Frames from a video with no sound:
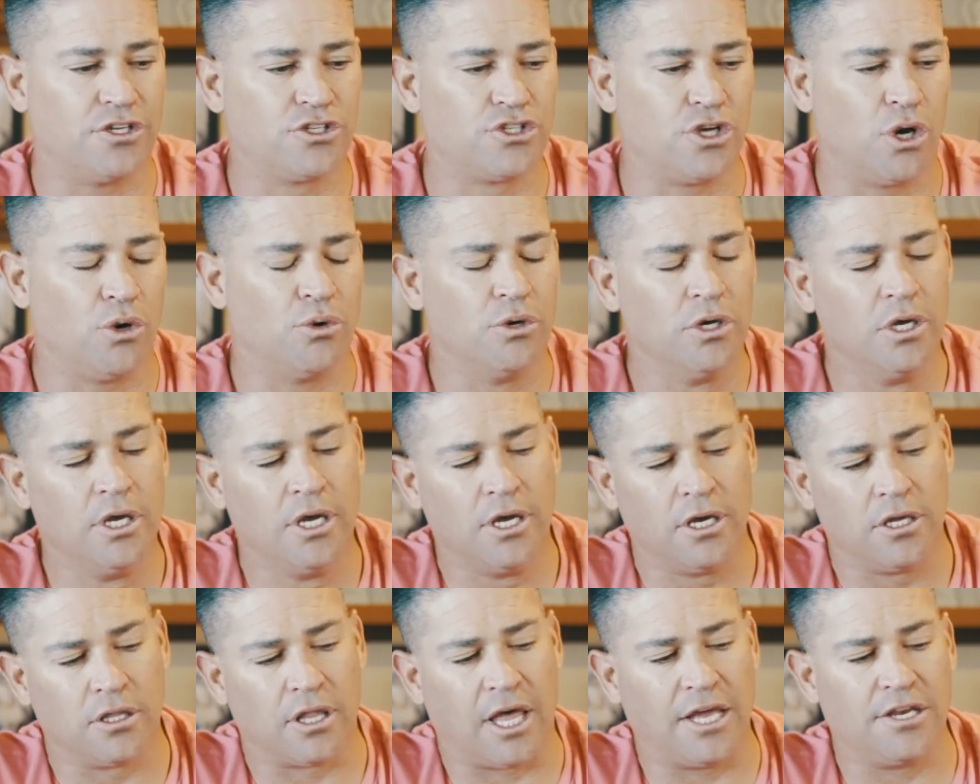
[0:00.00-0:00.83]
So,
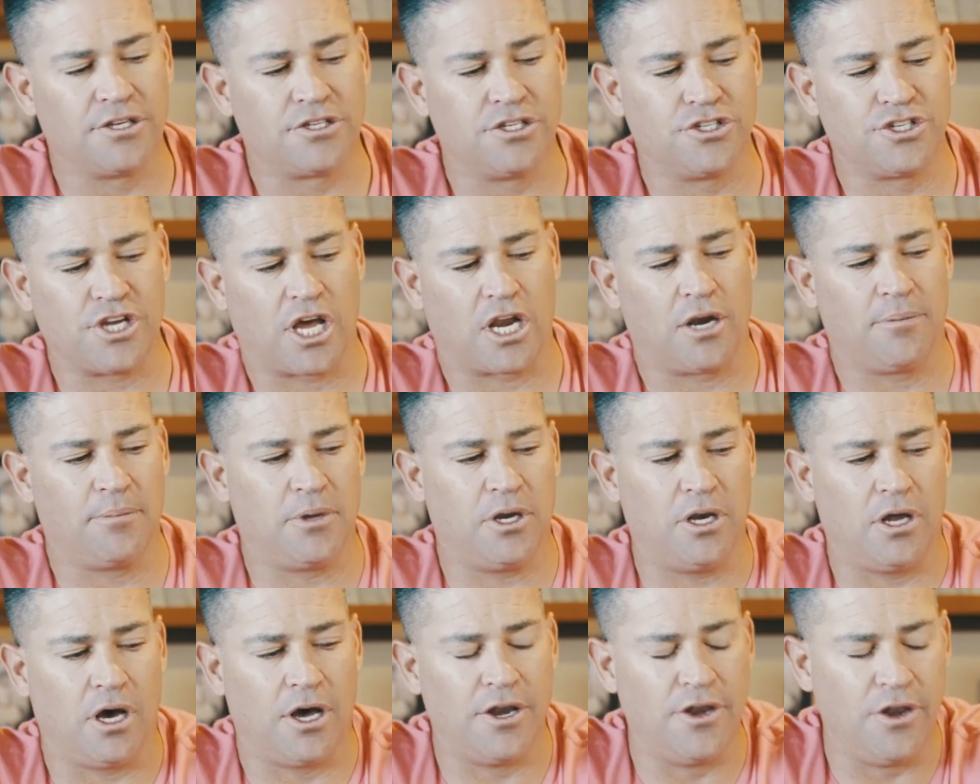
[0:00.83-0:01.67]
ladies and
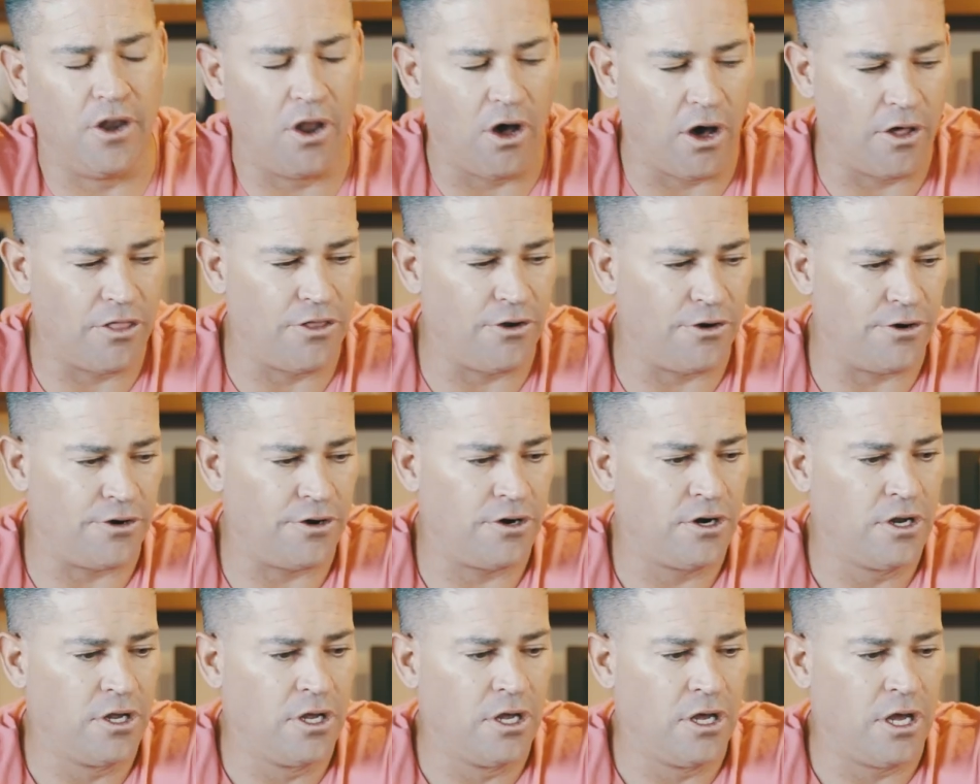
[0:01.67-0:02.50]
gentlemen, another
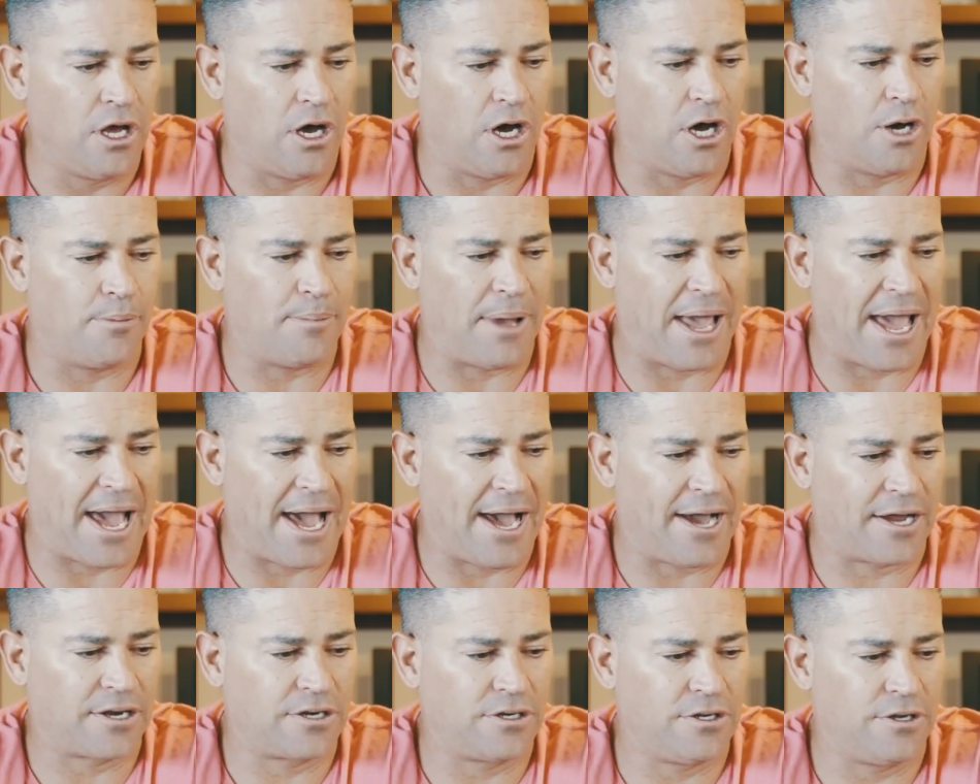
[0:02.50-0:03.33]
um,
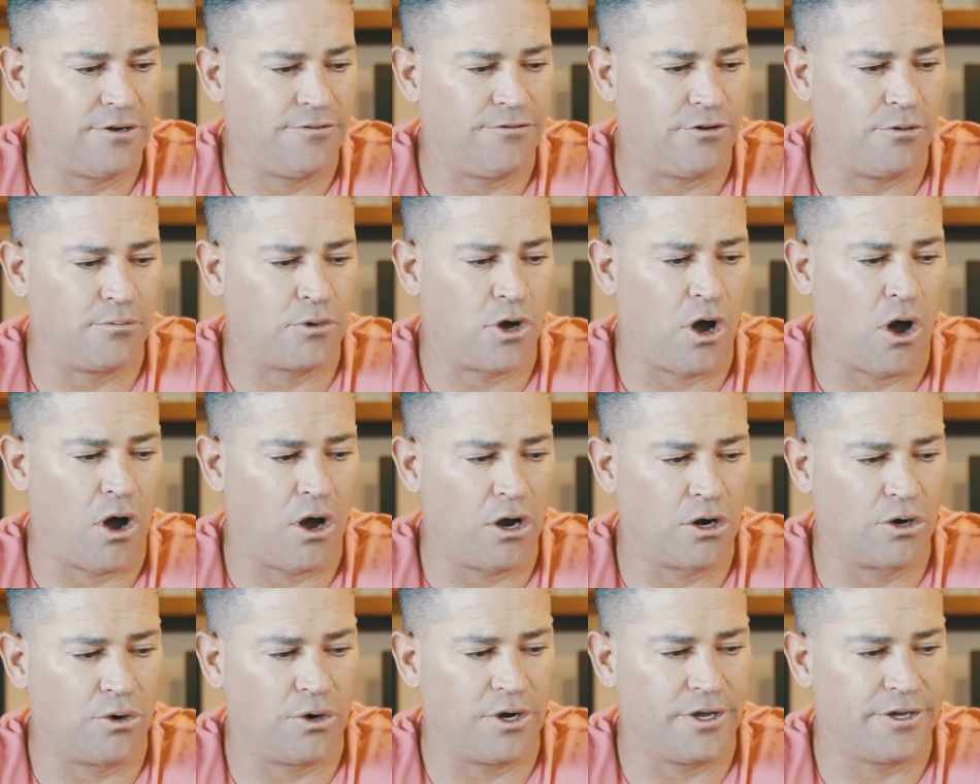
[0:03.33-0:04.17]
act from
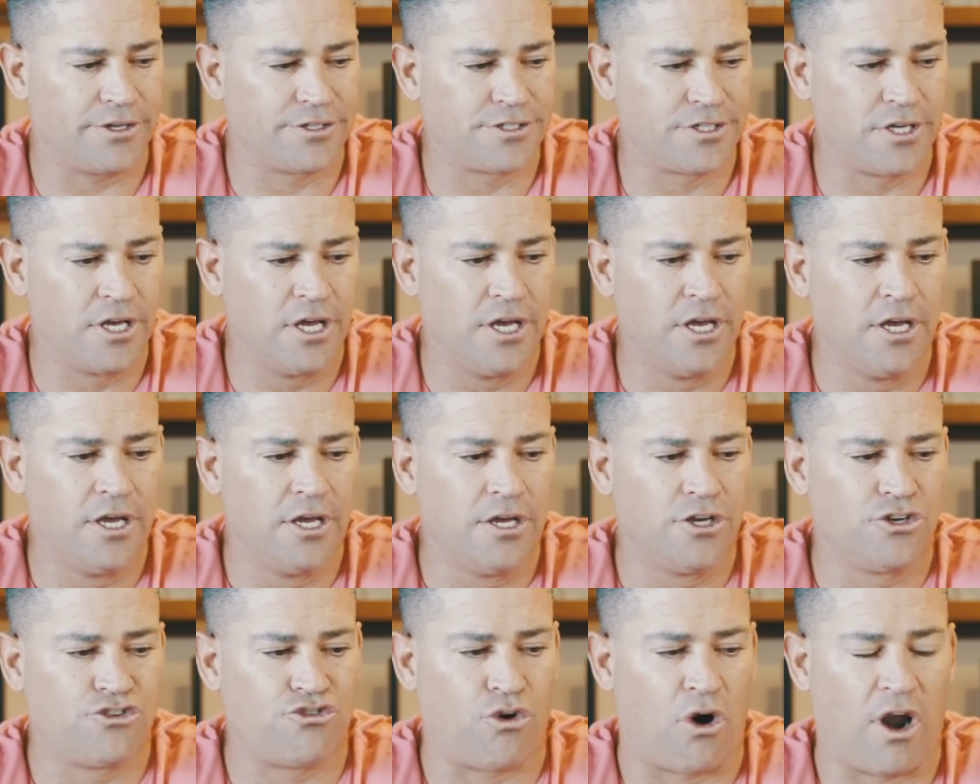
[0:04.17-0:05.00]
Congress
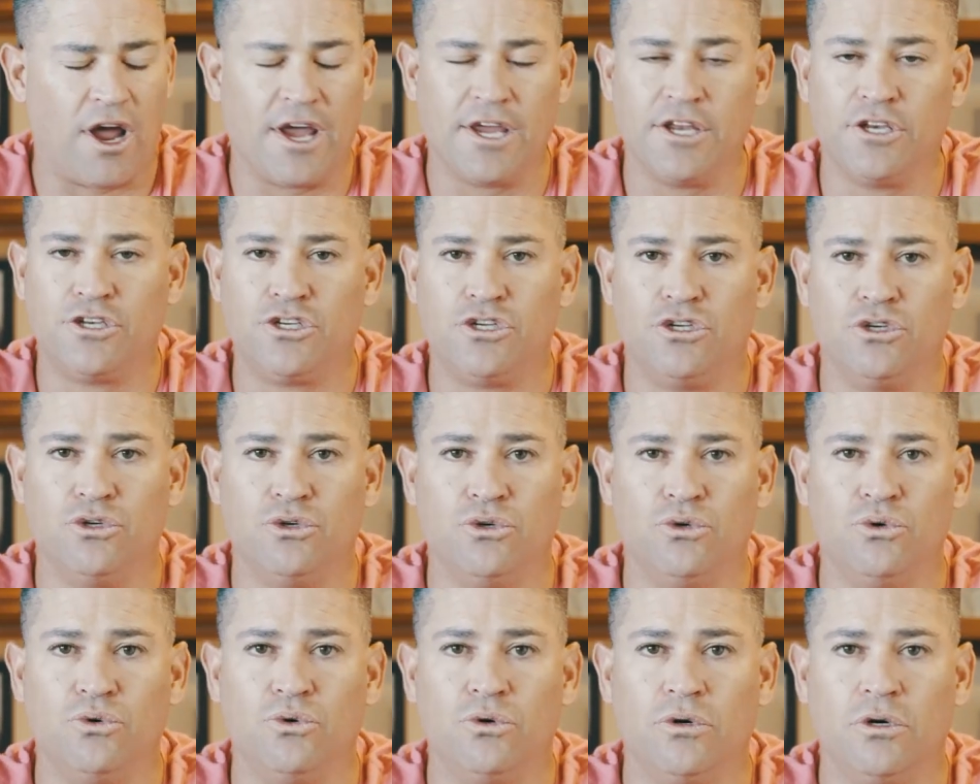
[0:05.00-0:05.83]
trying
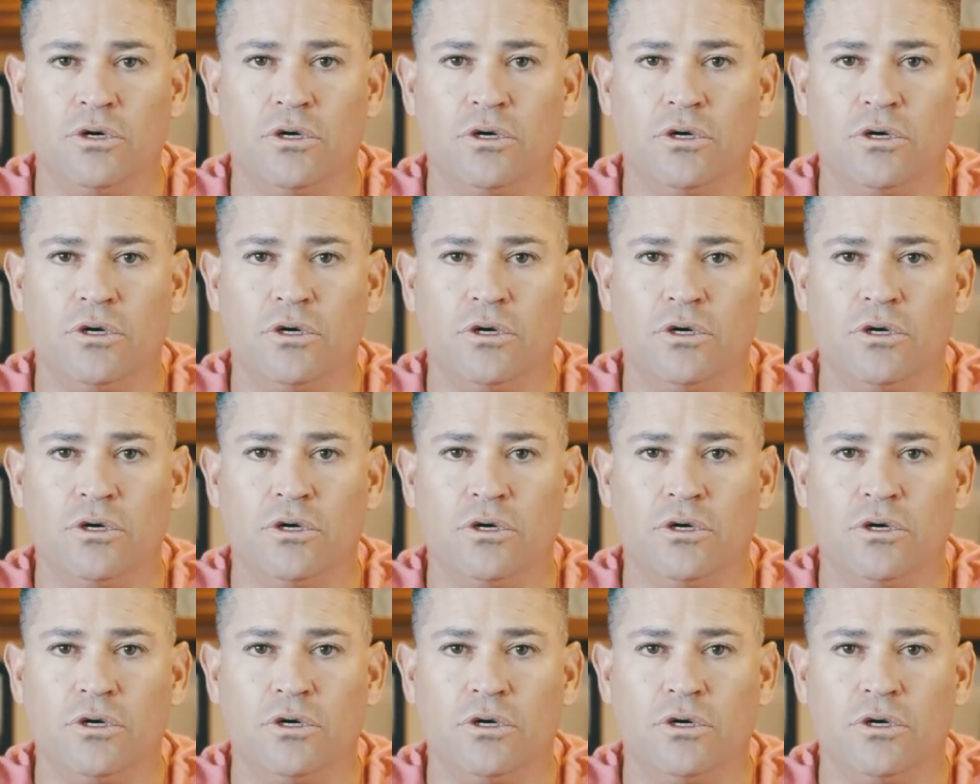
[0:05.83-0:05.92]
to